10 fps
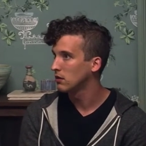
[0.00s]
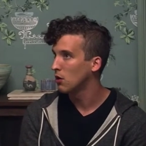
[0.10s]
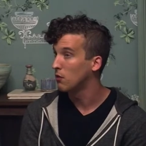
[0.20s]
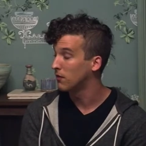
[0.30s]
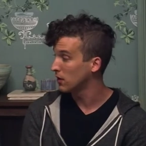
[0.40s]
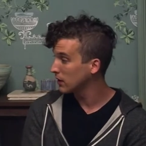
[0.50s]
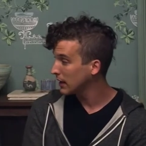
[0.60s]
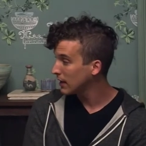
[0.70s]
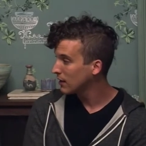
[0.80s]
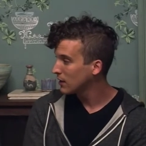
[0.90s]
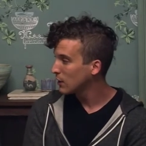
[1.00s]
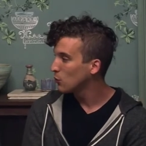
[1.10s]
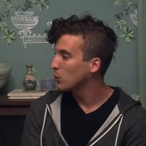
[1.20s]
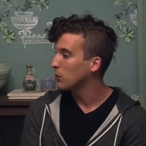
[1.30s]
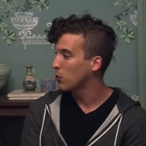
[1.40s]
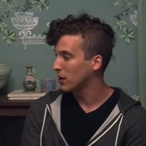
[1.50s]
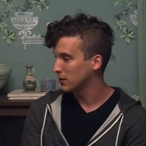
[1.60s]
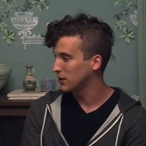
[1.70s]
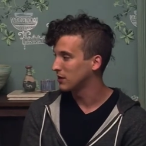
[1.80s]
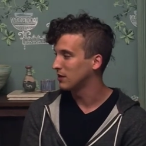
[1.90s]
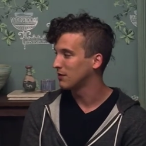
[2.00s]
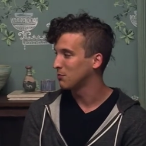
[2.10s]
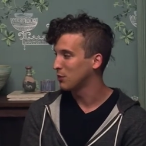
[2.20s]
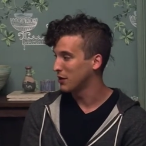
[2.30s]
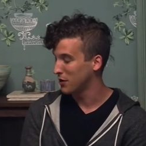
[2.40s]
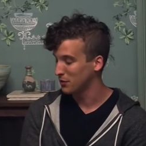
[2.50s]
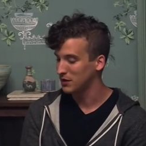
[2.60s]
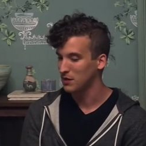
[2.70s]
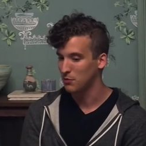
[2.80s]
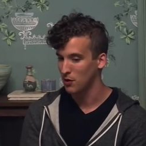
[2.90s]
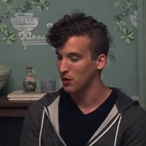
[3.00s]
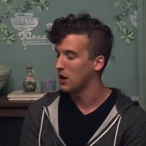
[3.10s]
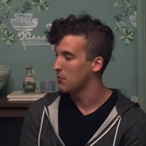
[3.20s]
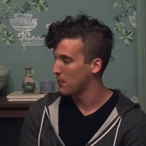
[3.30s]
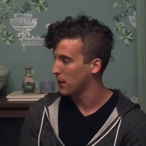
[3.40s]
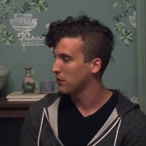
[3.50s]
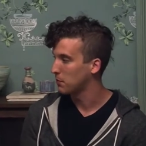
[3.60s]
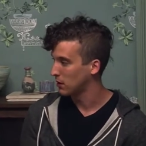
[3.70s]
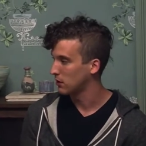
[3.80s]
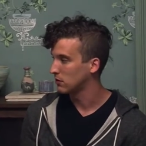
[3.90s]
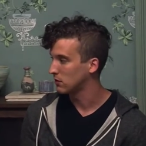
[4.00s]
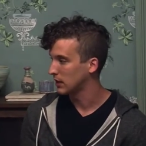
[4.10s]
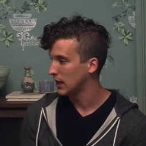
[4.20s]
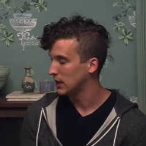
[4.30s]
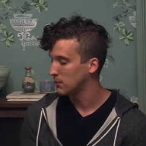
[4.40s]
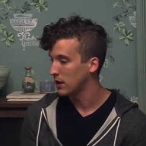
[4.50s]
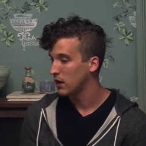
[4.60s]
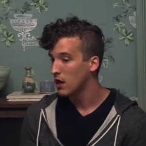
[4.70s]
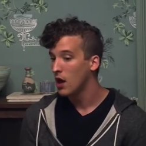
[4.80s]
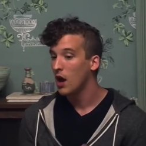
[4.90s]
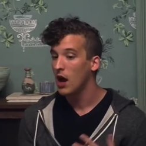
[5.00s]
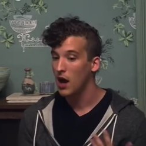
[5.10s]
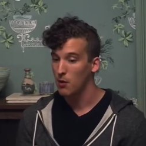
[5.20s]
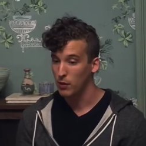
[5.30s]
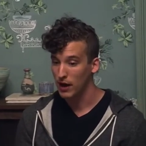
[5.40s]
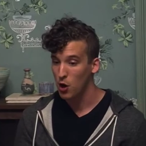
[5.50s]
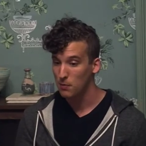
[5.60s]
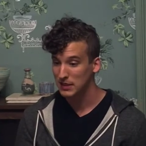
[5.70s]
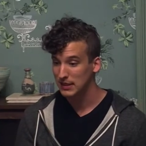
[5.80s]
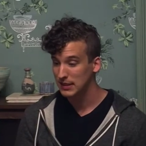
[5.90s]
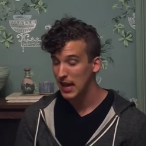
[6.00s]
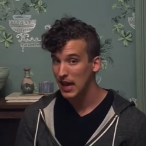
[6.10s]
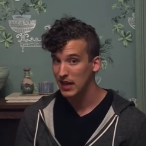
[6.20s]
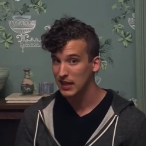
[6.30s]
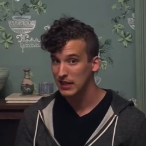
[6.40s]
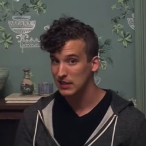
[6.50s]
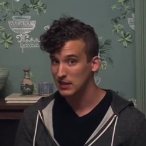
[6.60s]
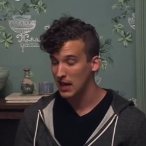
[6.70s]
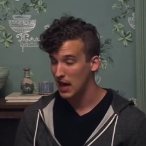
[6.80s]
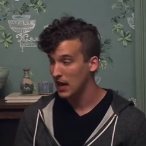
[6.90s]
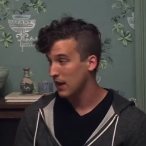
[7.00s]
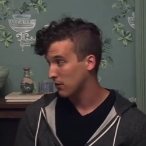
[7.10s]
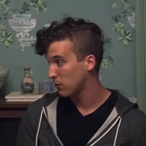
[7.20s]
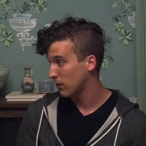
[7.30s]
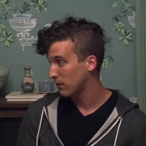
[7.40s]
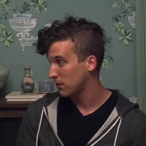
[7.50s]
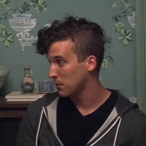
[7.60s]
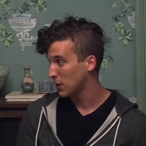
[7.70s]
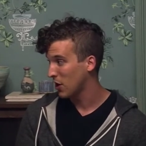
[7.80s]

overtly we want to put notes in the program about the political engagement. Mm-hmm. Uh, what I hope instead is that everyone from the